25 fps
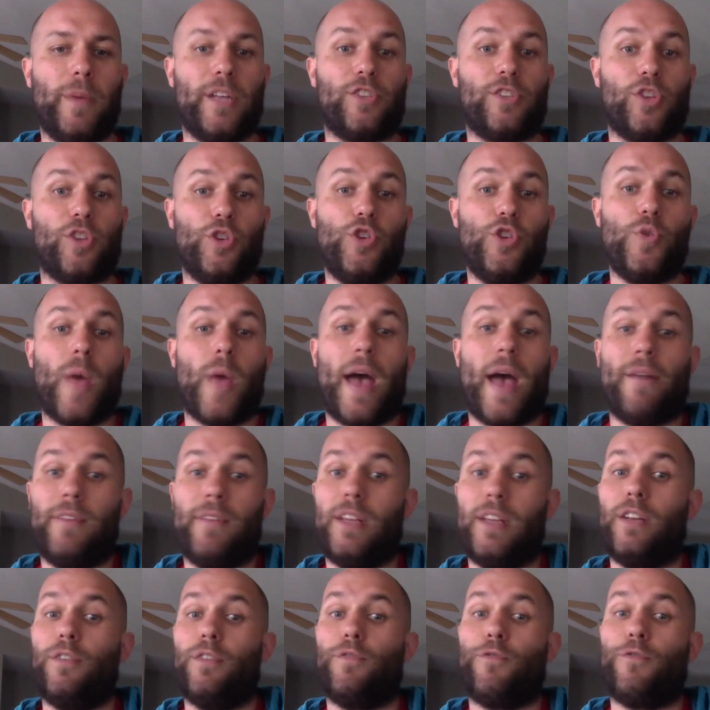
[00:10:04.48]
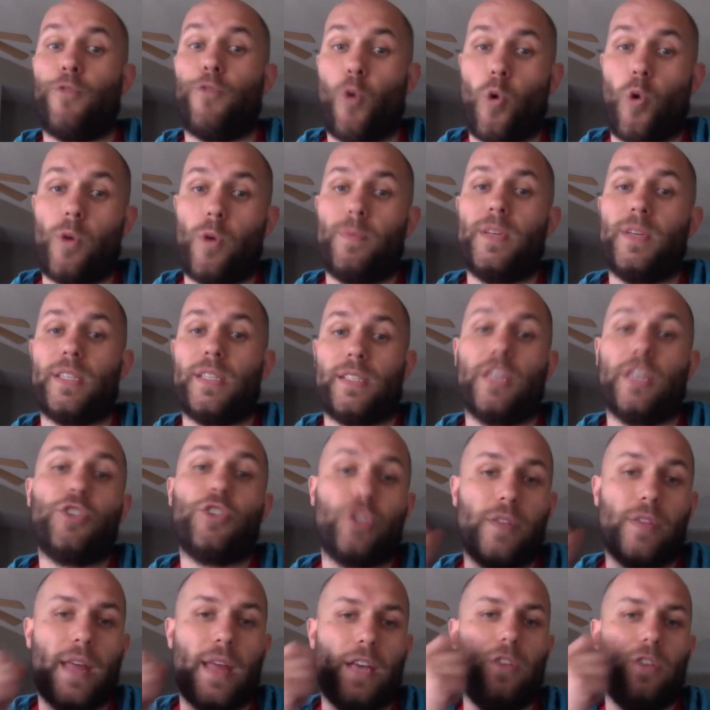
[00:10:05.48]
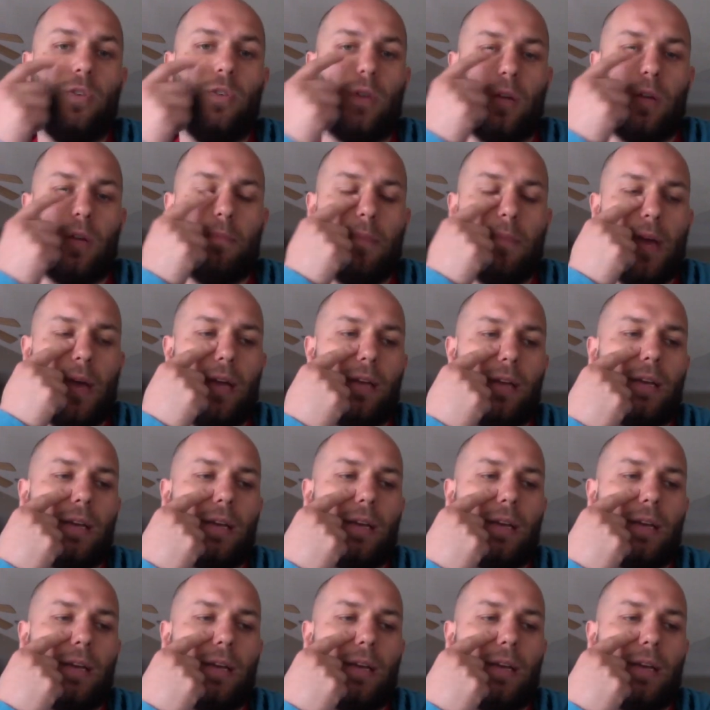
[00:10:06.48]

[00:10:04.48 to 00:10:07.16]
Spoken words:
so you have an informed decision that you can make.